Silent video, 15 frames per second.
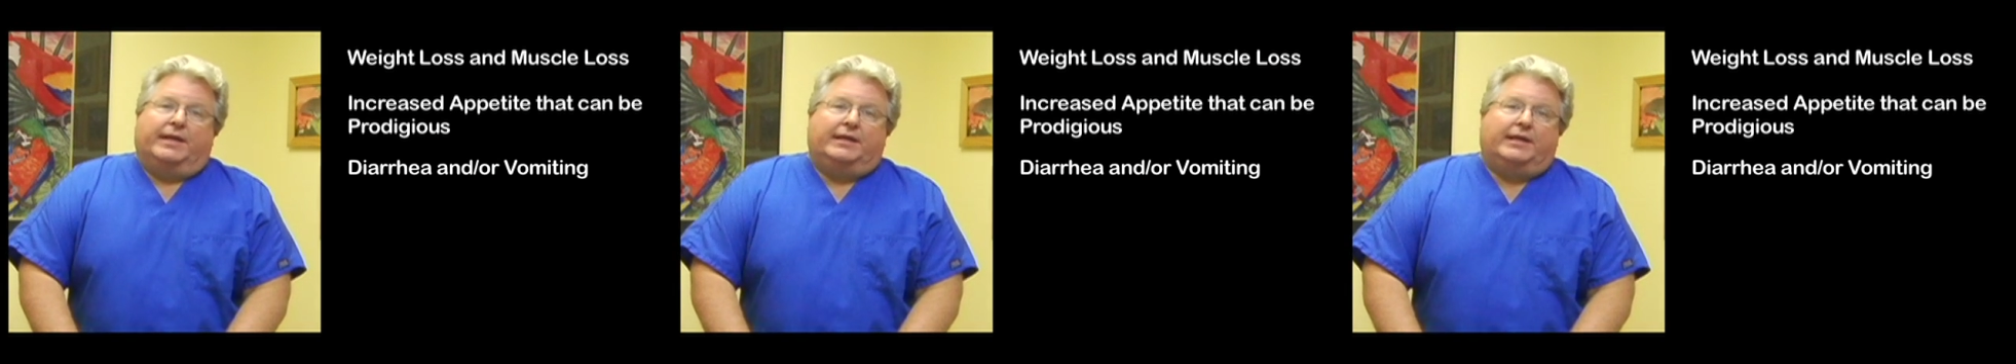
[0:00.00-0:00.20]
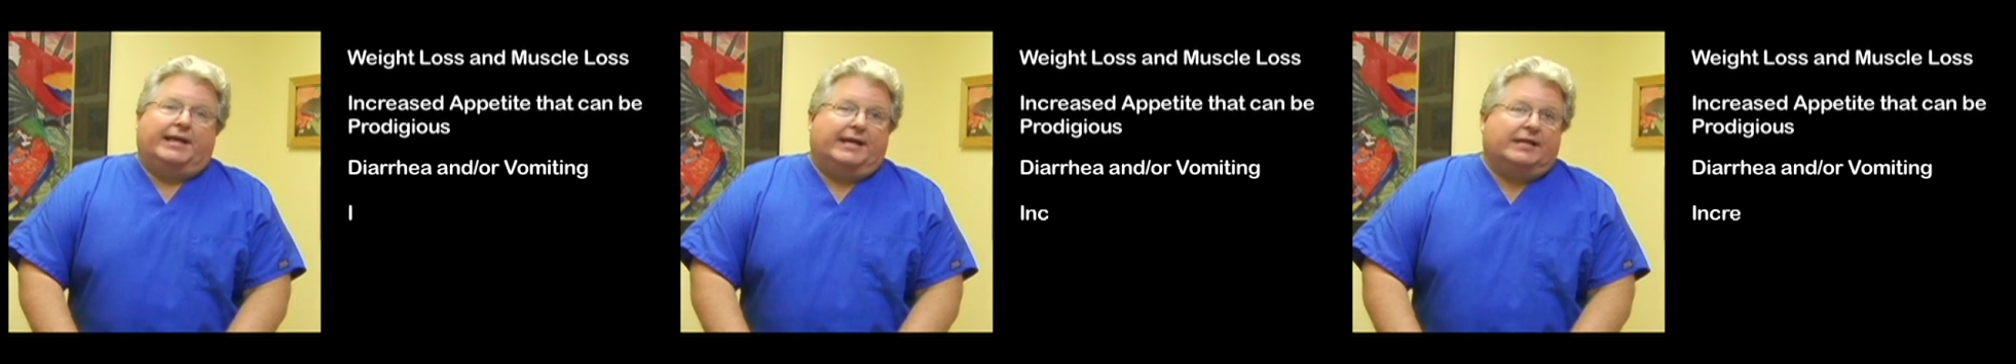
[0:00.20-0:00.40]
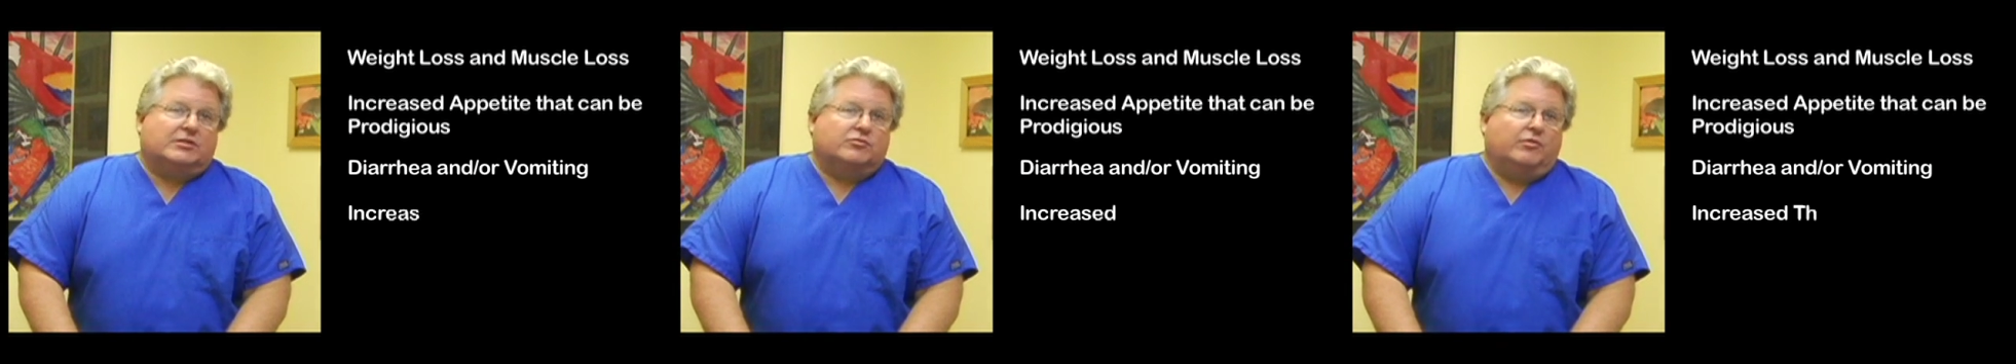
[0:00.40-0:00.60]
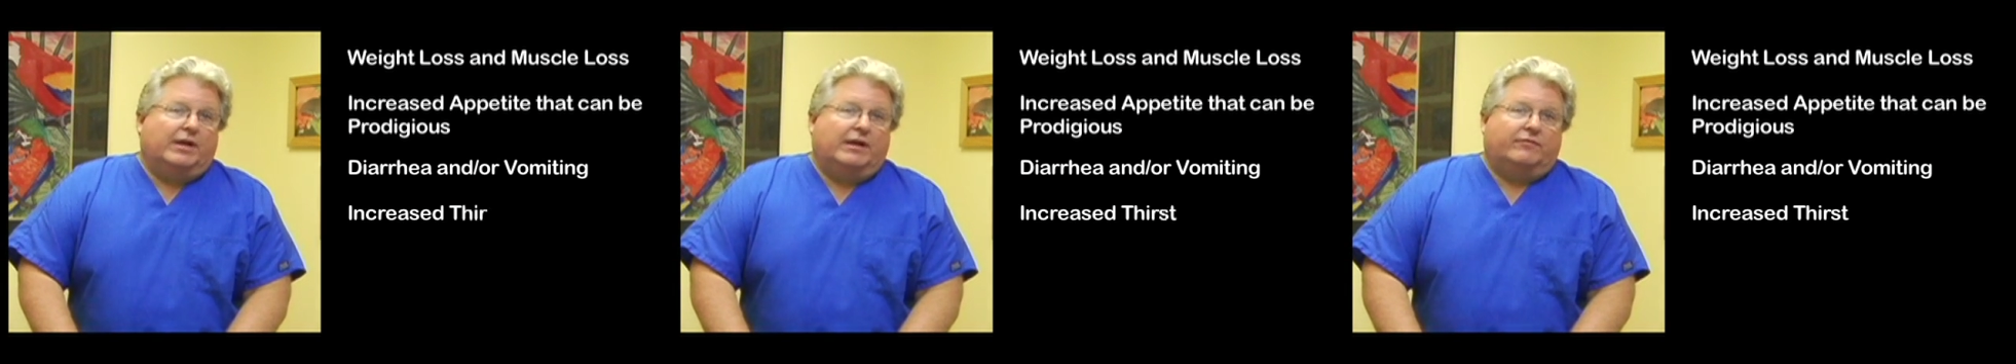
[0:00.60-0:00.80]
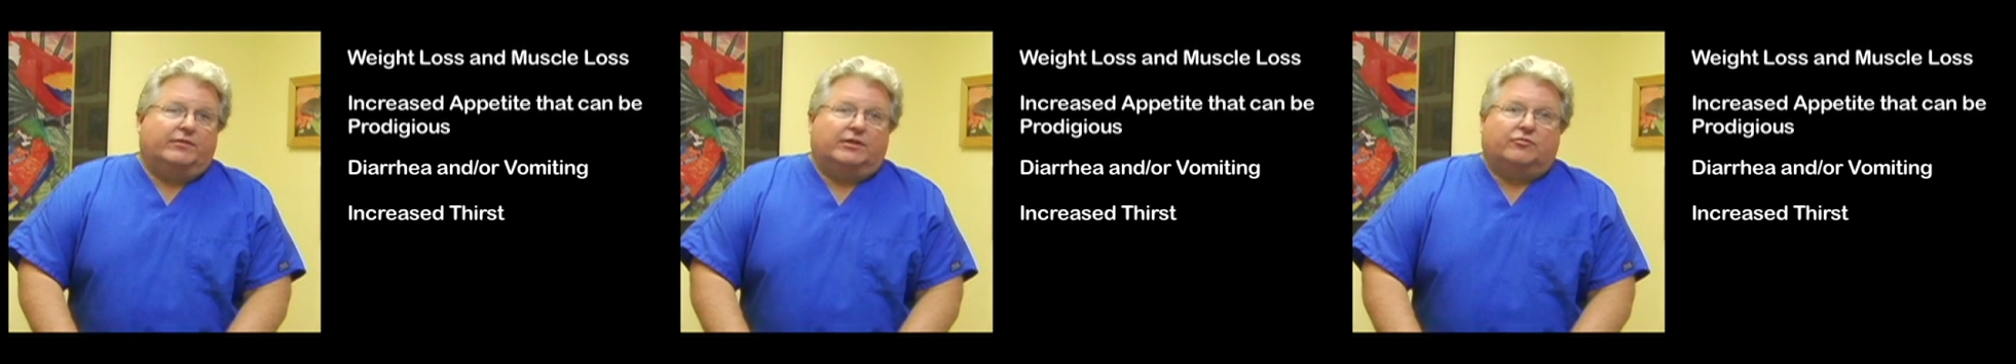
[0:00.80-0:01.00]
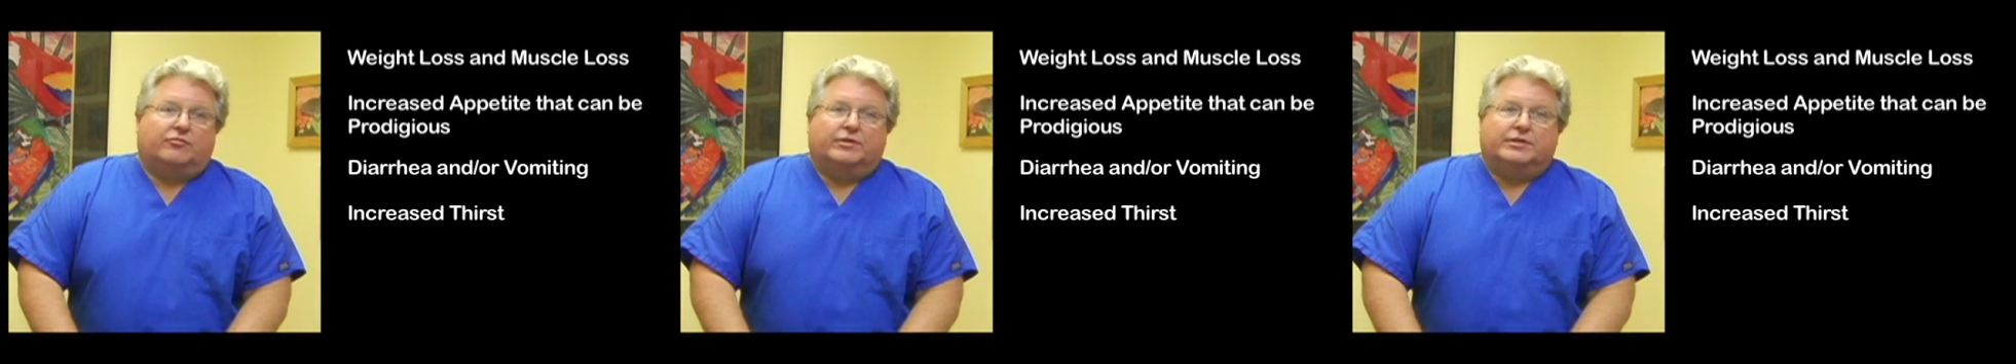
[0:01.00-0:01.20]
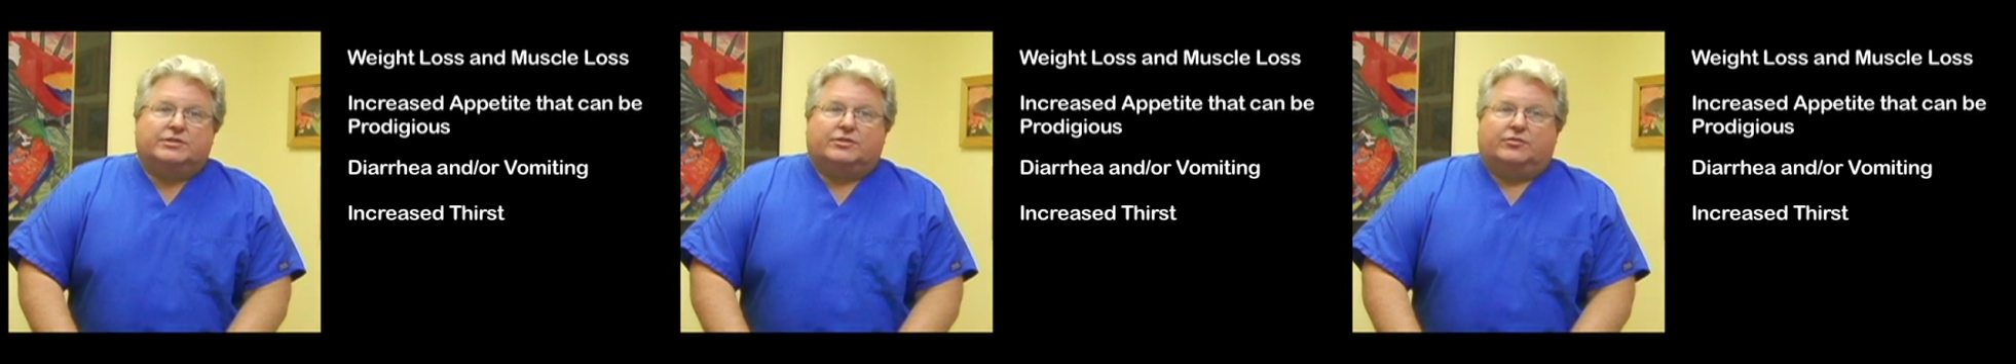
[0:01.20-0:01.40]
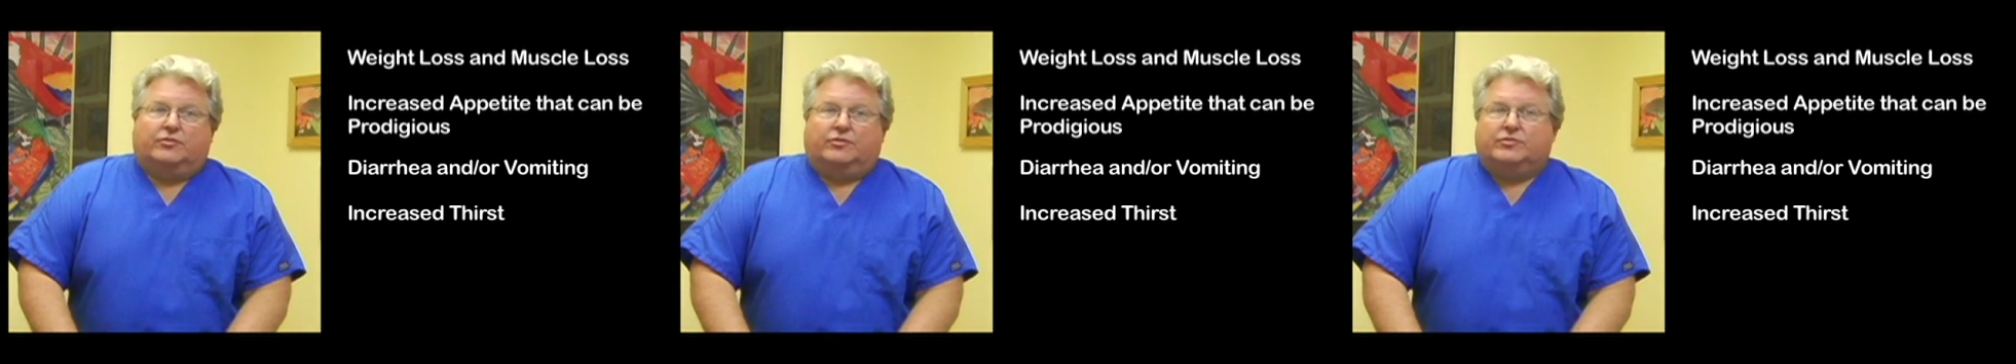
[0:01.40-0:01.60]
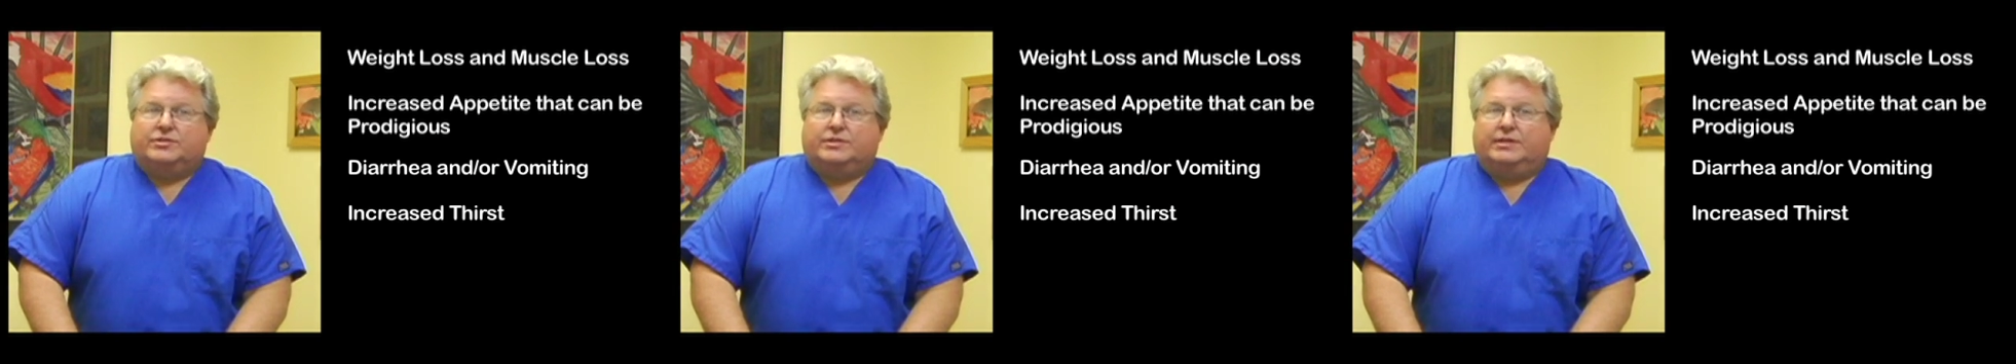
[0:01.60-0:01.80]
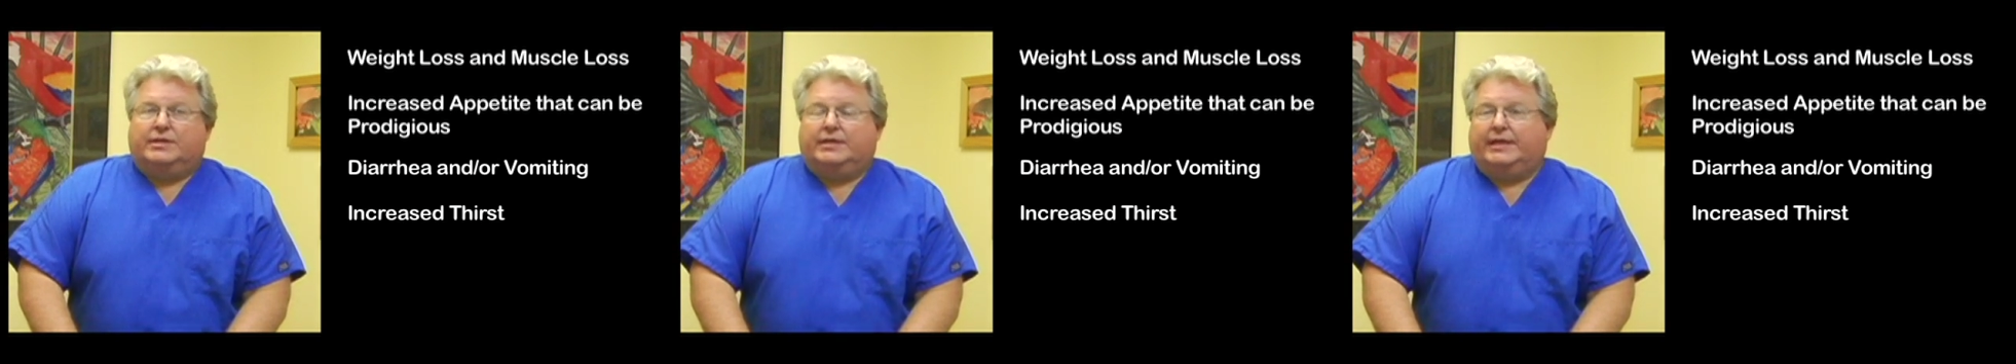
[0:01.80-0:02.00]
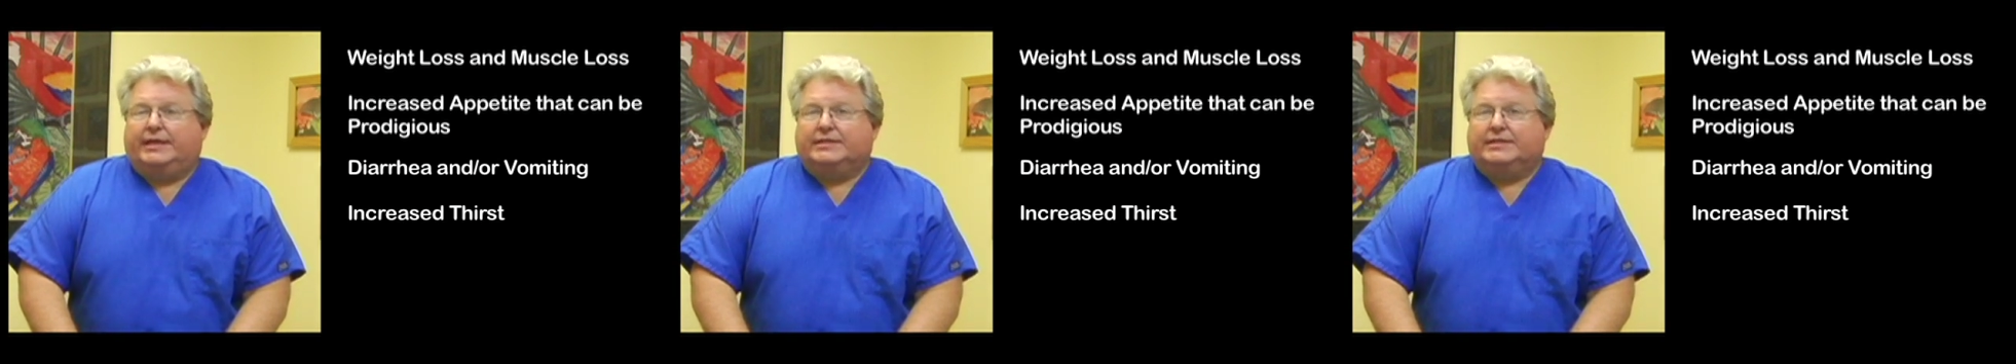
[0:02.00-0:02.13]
Many cats will have increased thirst,